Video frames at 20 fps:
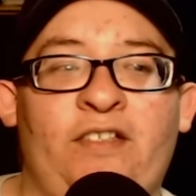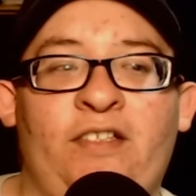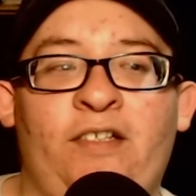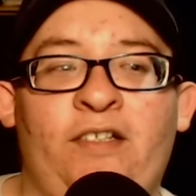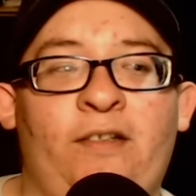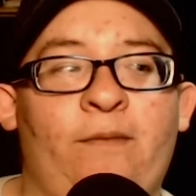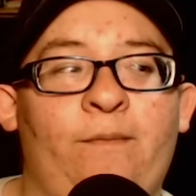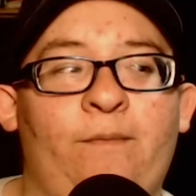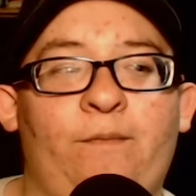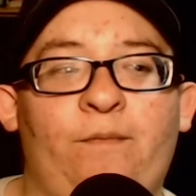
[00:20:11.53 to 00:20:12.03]

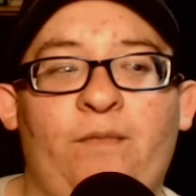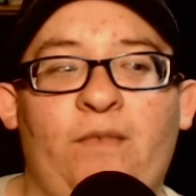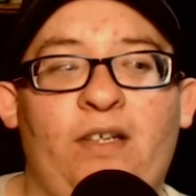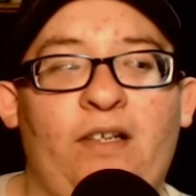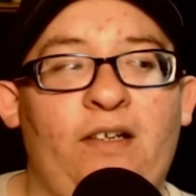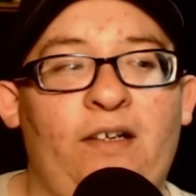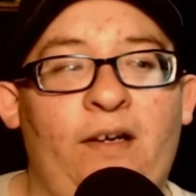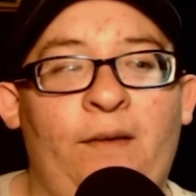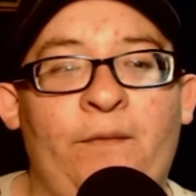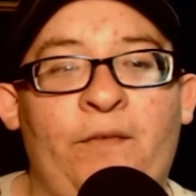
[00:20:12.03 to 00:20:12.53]
Um,
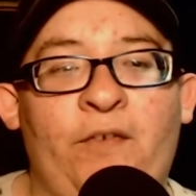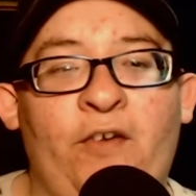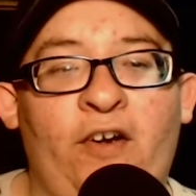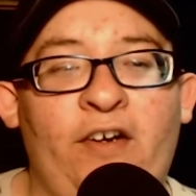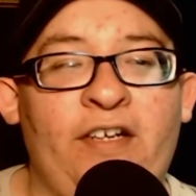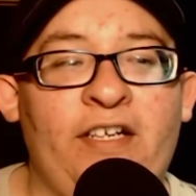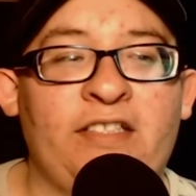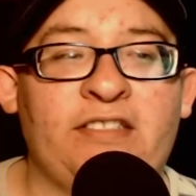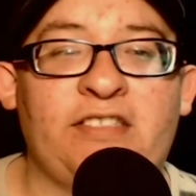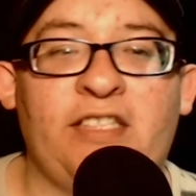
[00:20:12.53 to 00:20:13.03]
I'm
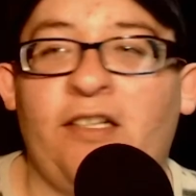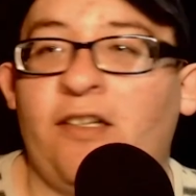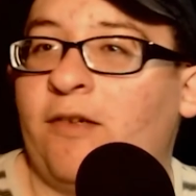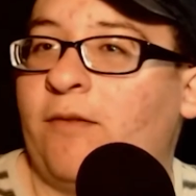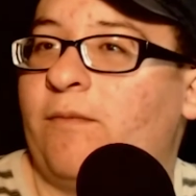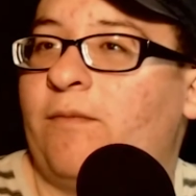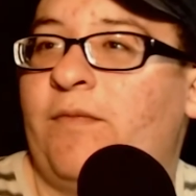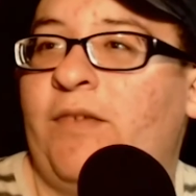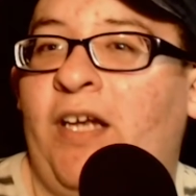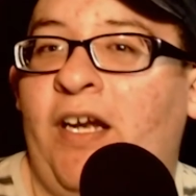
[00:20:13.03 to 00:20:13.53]
sorry it's
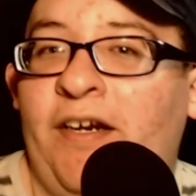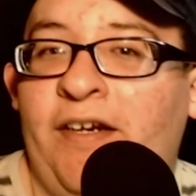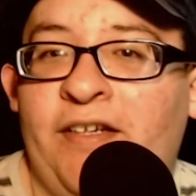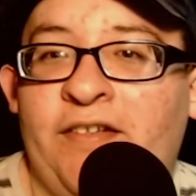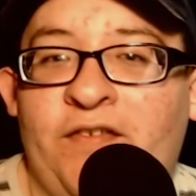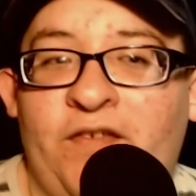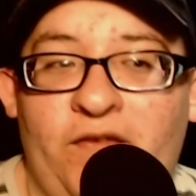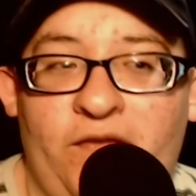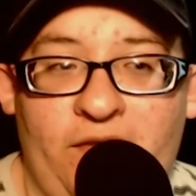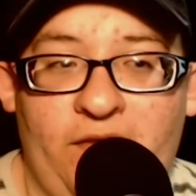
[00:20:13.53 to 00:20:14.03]
uh not
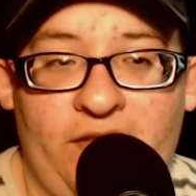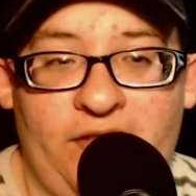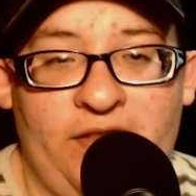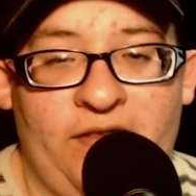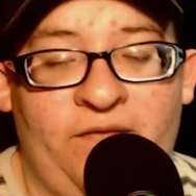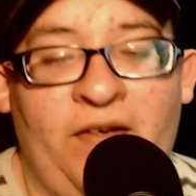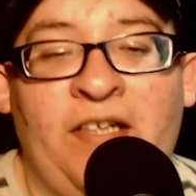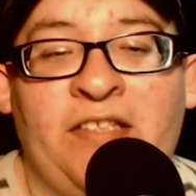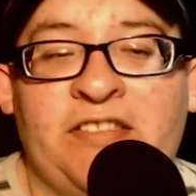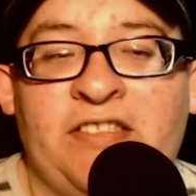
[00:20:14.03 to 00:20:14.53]
as
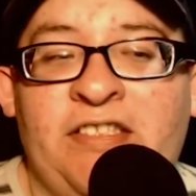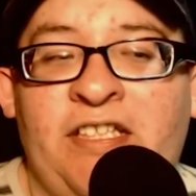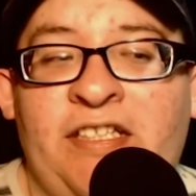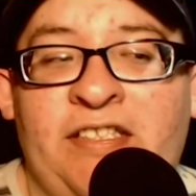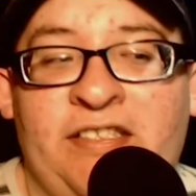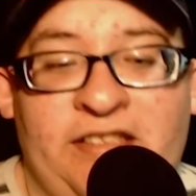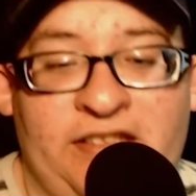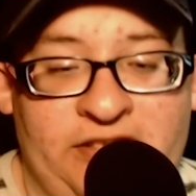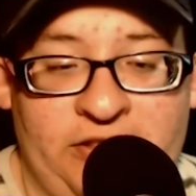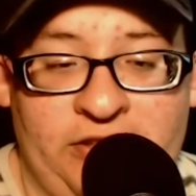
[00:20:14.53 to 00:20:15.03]

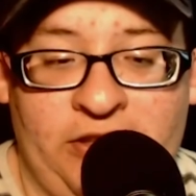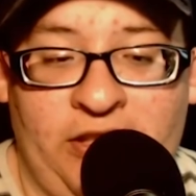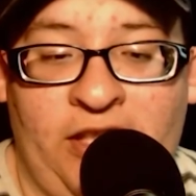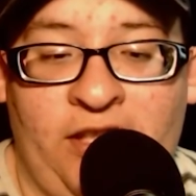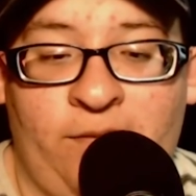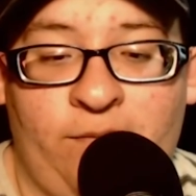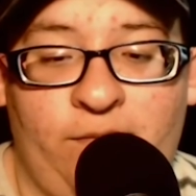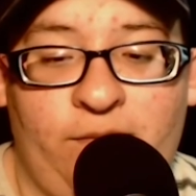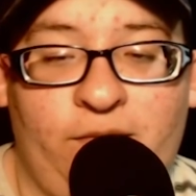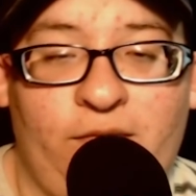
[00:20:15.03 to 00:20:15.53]
fascinating as you
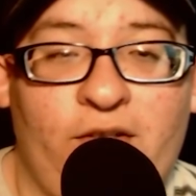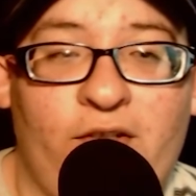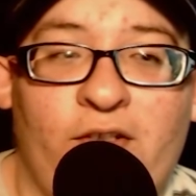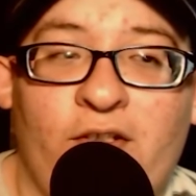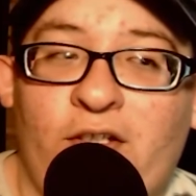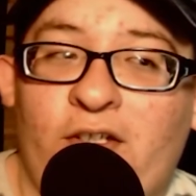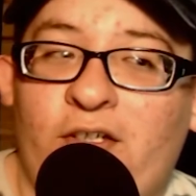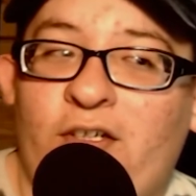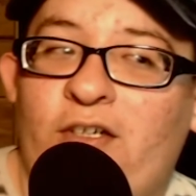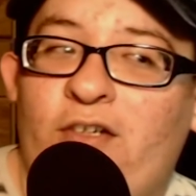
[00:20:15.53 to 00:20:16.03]
thought,
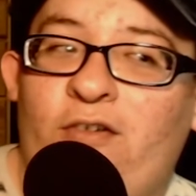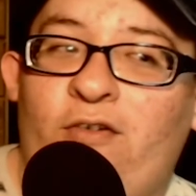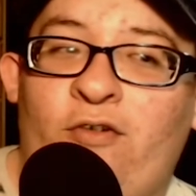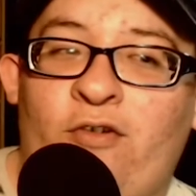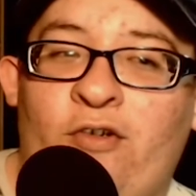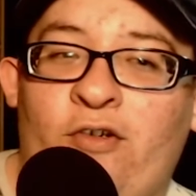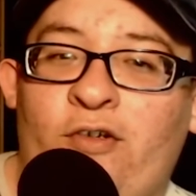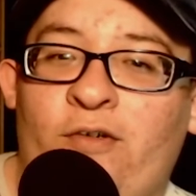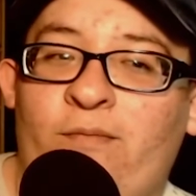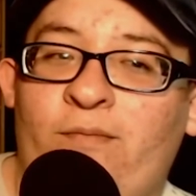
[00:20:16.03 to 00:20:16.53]

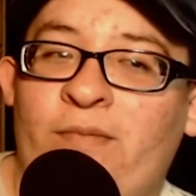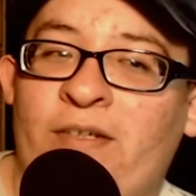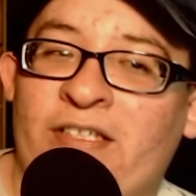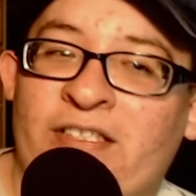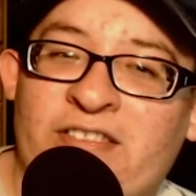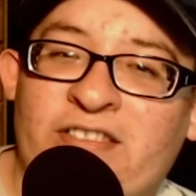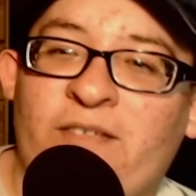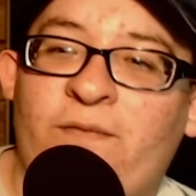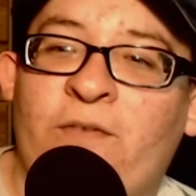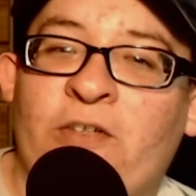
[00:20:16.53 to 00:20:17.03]
or but
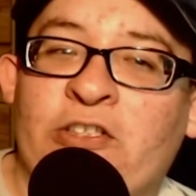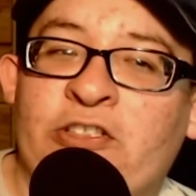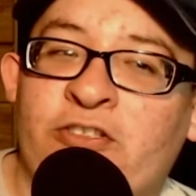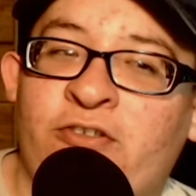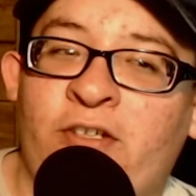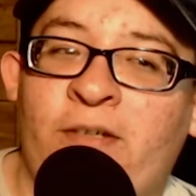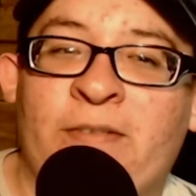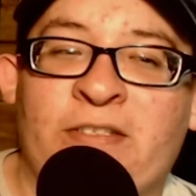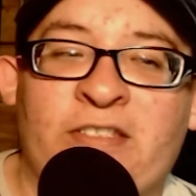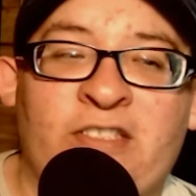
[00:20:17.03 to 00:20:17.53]
it's the first
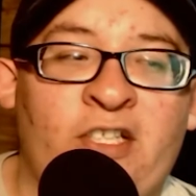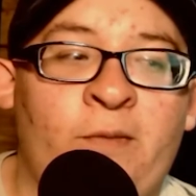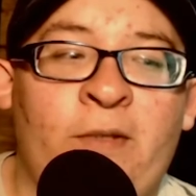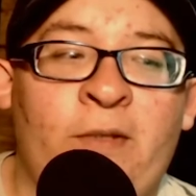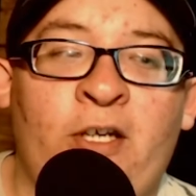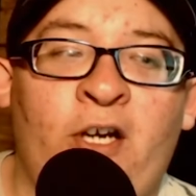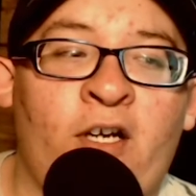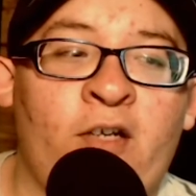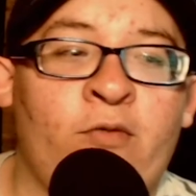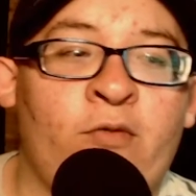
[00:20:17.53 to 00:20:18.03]
stream. It's gonna
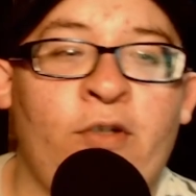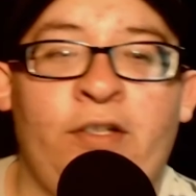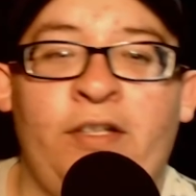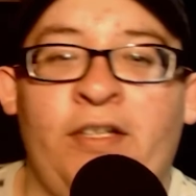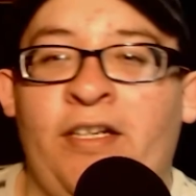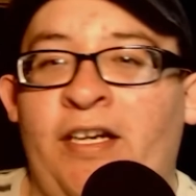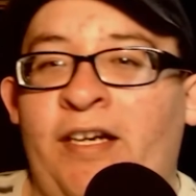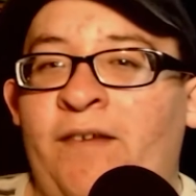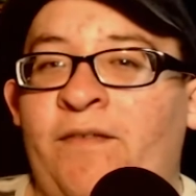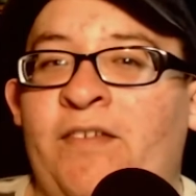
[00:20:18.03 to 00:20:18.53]
be awkward,
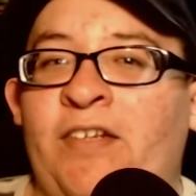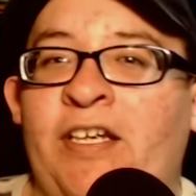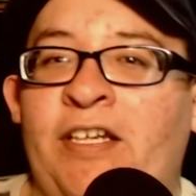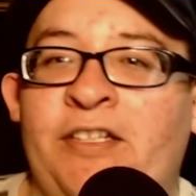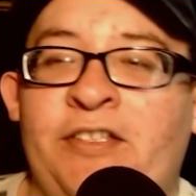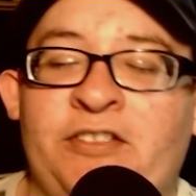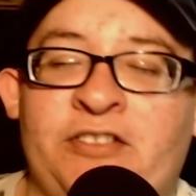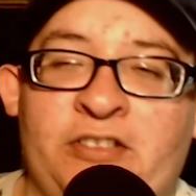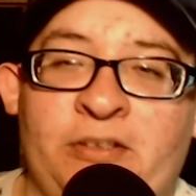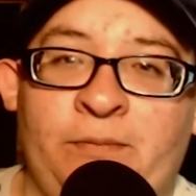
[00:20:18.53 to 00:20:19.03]
and I have to get
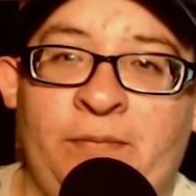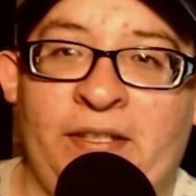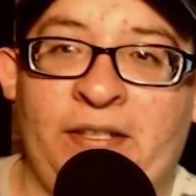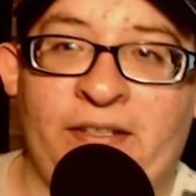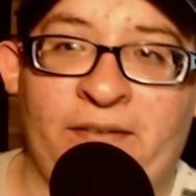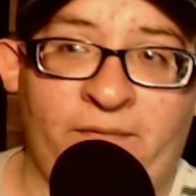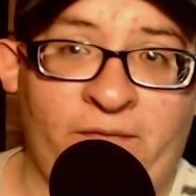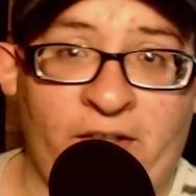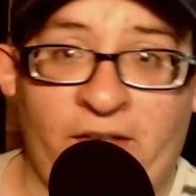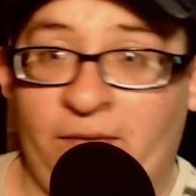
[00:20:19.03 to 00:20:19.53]
used to being
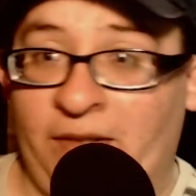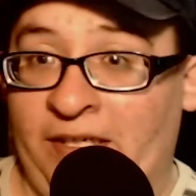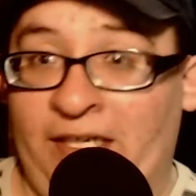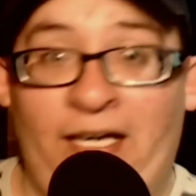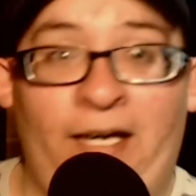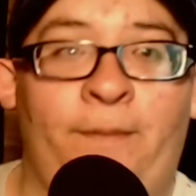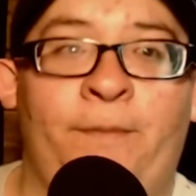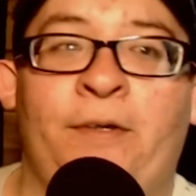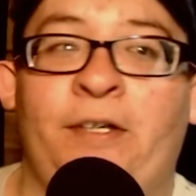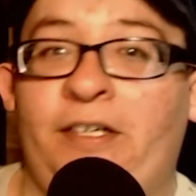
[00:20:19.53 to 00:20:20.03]
in front of a
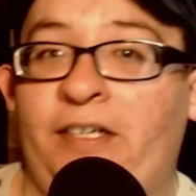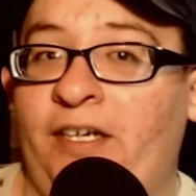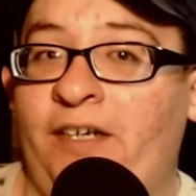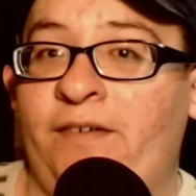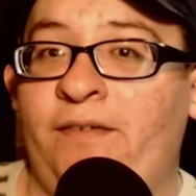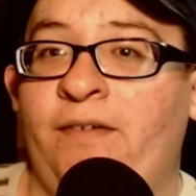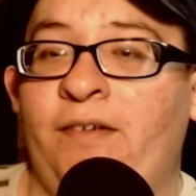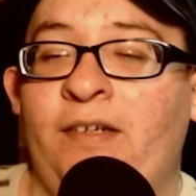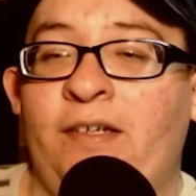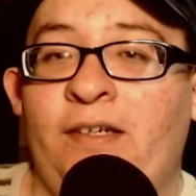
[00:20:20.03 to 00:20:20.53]
camera
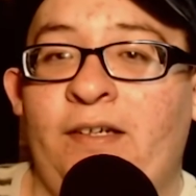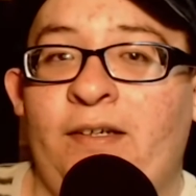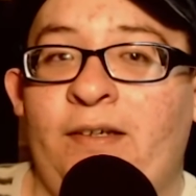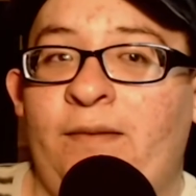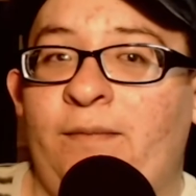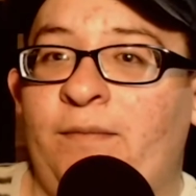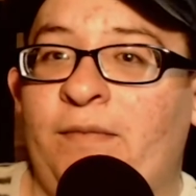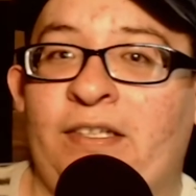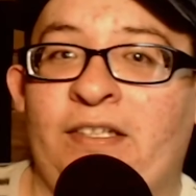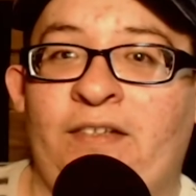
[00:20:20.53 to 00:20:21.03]
again,
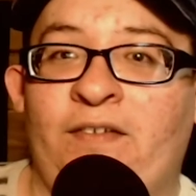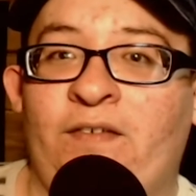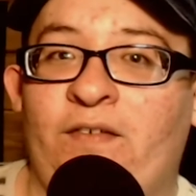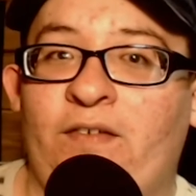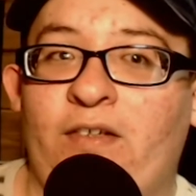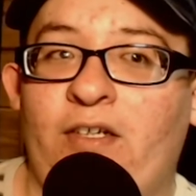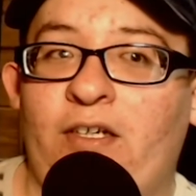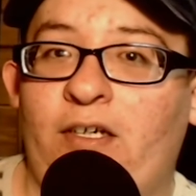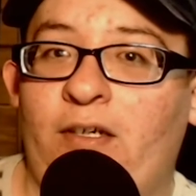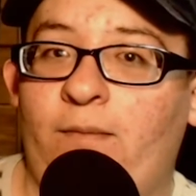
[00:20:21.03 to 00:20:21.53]
because
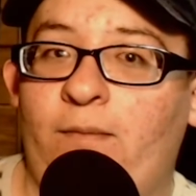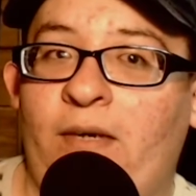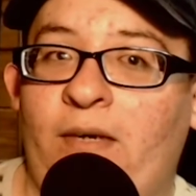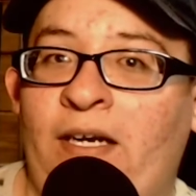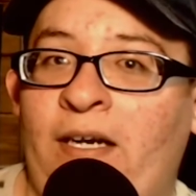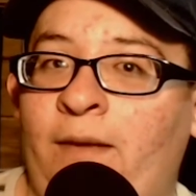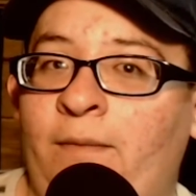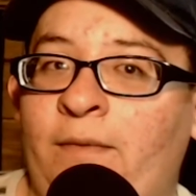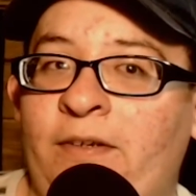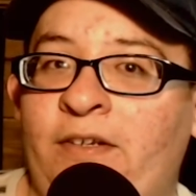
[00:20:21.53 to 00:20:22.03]
um,
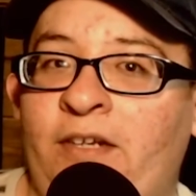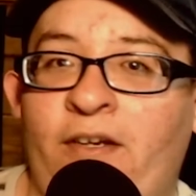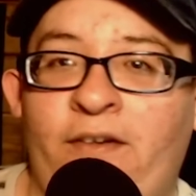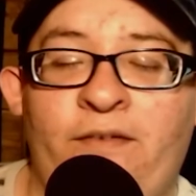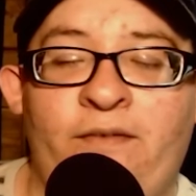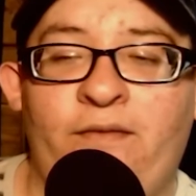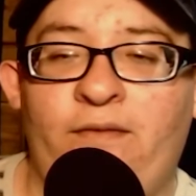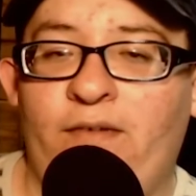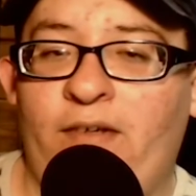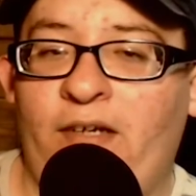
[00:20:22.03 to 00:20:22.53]
I haven't
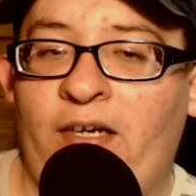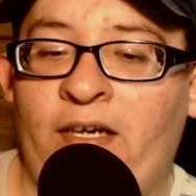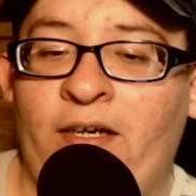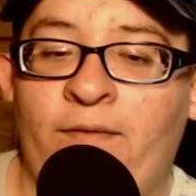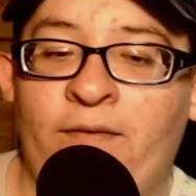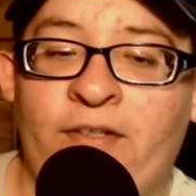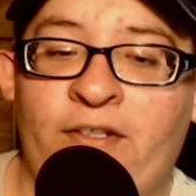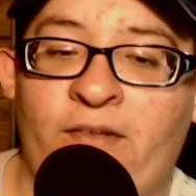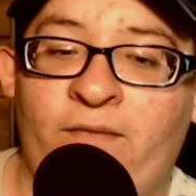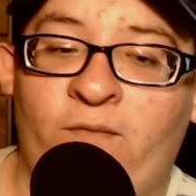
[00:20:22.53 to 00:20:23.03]
done I
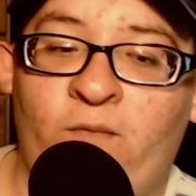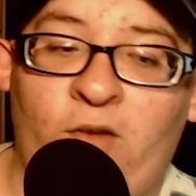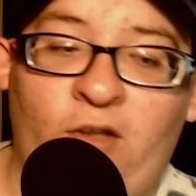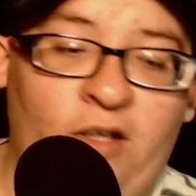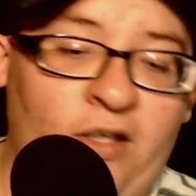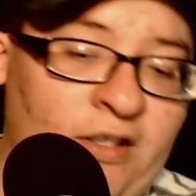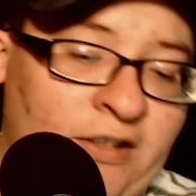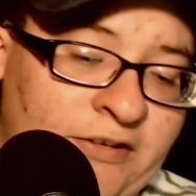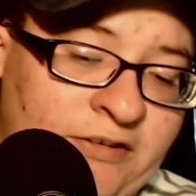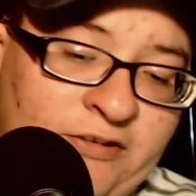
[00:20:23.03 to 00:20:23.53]
haven't done
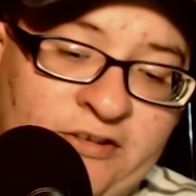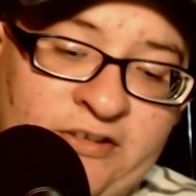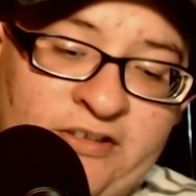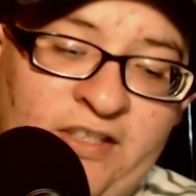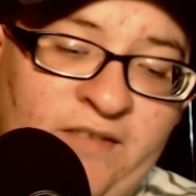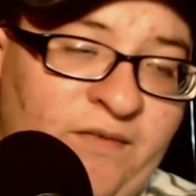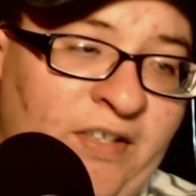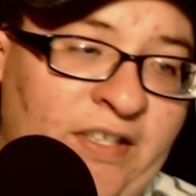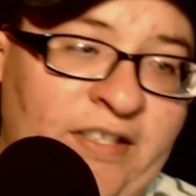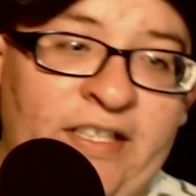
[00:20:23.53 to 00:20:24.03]
vlogs or
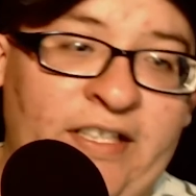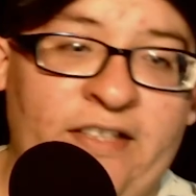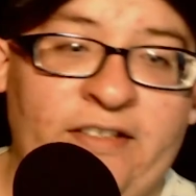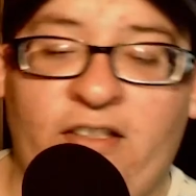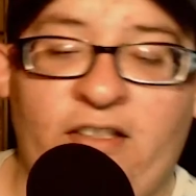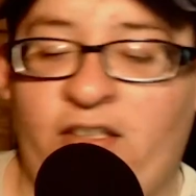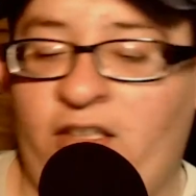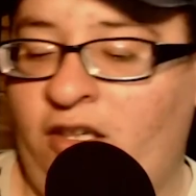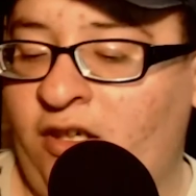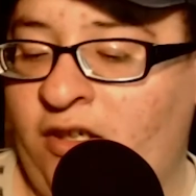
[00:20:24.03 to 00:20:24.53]
stuff like that in
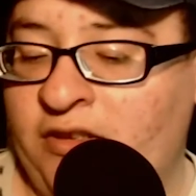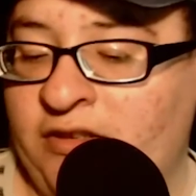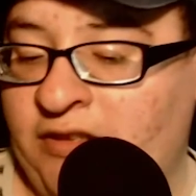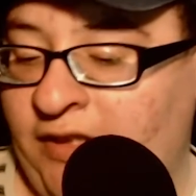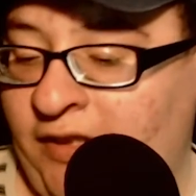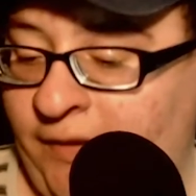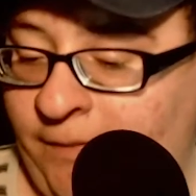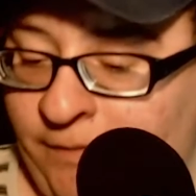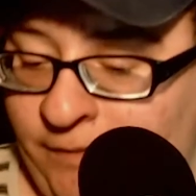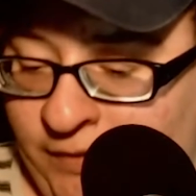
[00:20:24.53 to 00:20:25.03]
a long
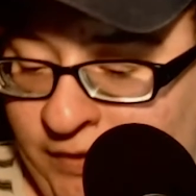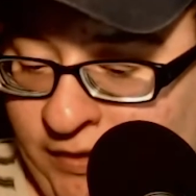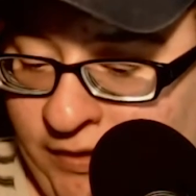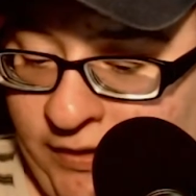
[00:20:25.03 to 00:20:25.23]
time.